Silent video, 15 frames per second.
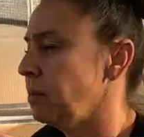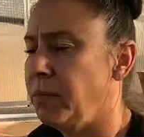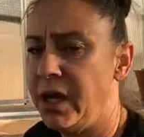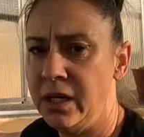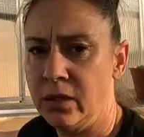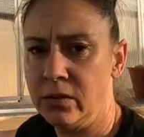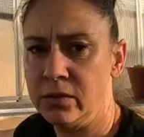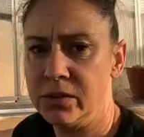
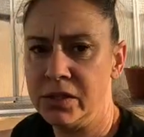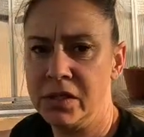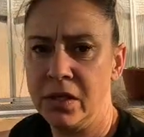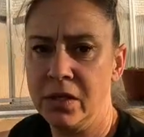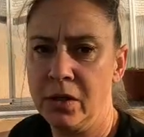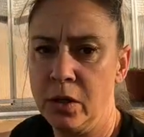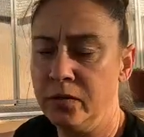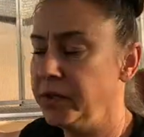tomatoes
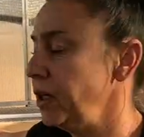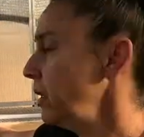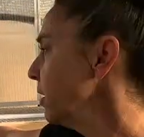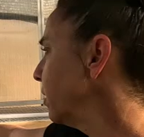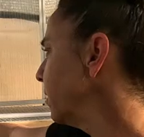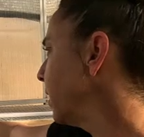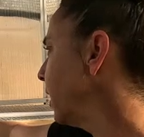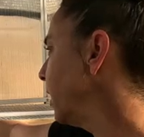over
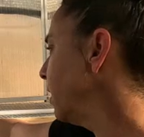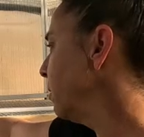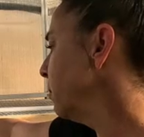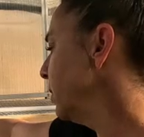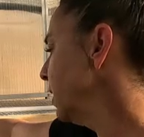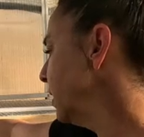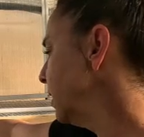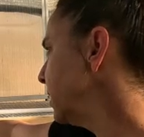here that I
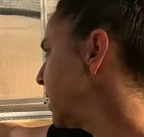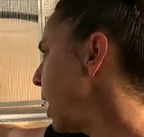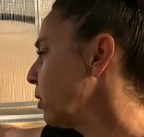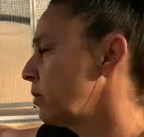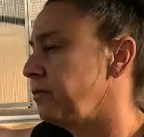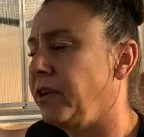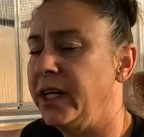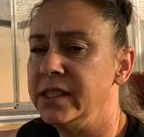am
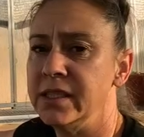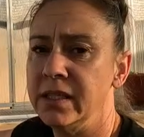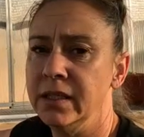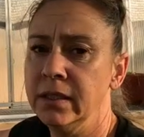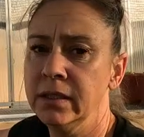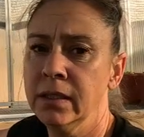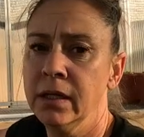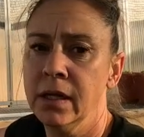
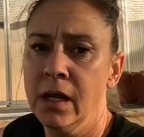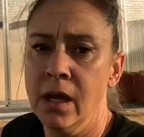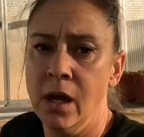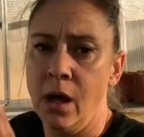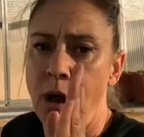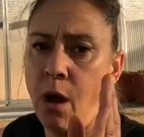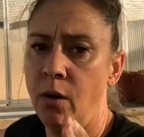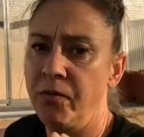sacrificing.
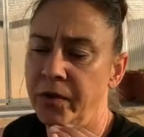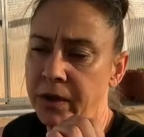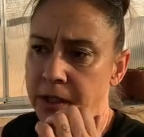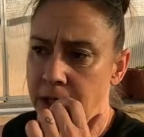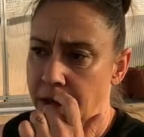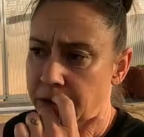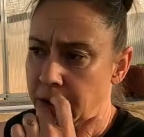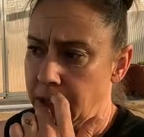Hopefully
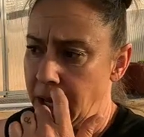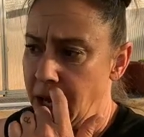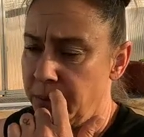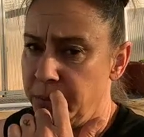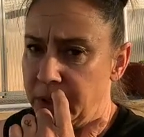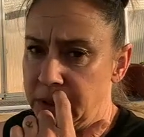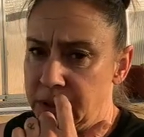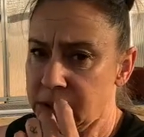nothing
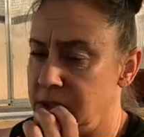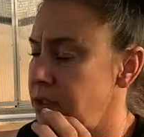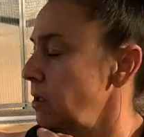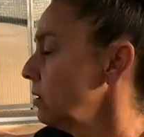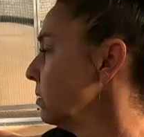happens